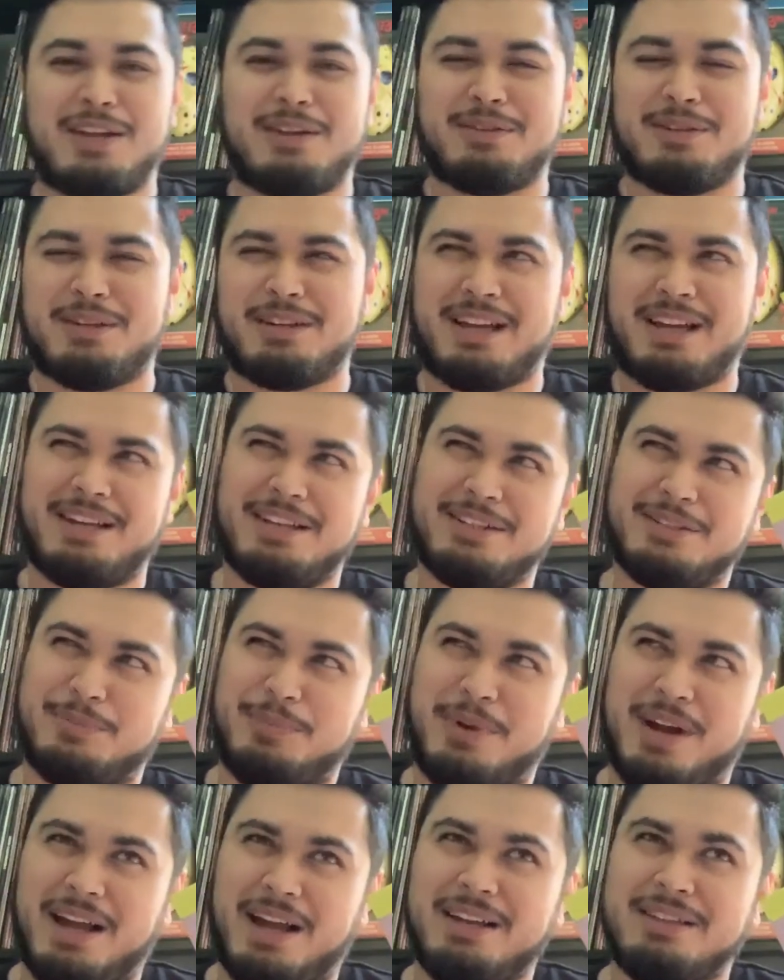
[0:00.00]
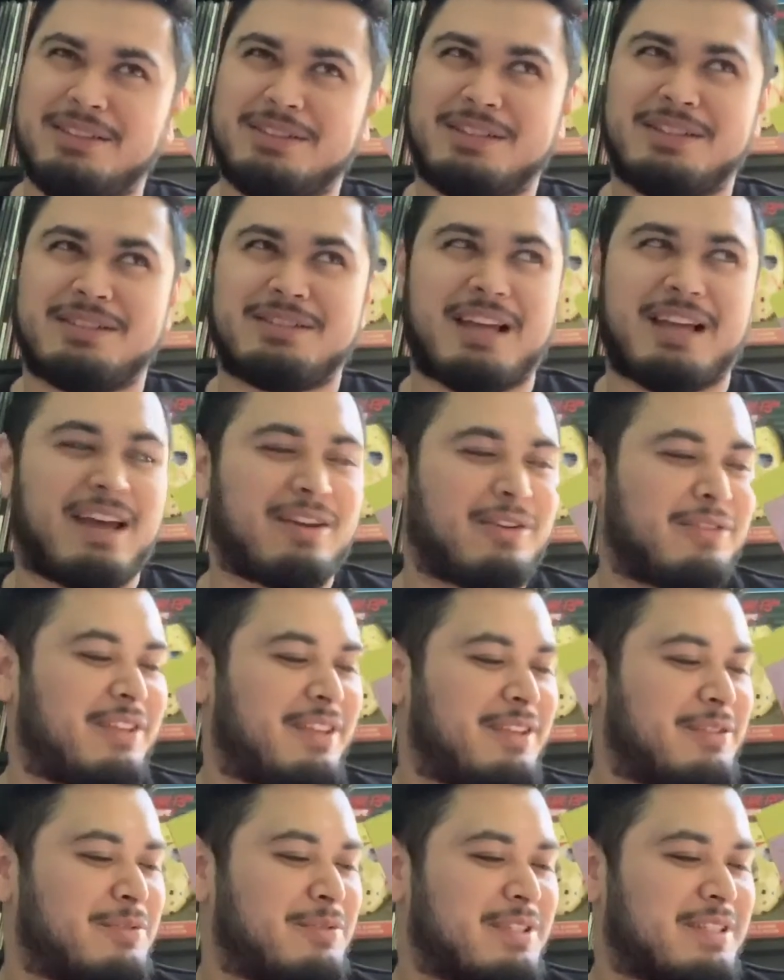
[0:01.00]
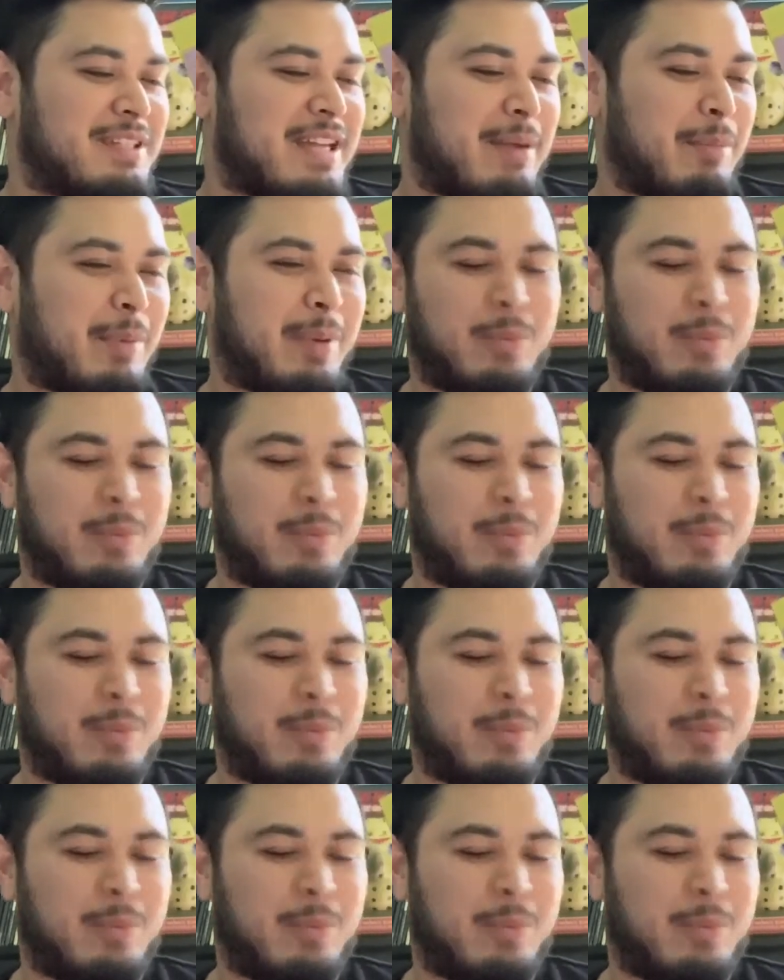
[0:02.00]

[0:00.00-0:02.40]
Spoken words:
kind of surprised because I don't think this was a time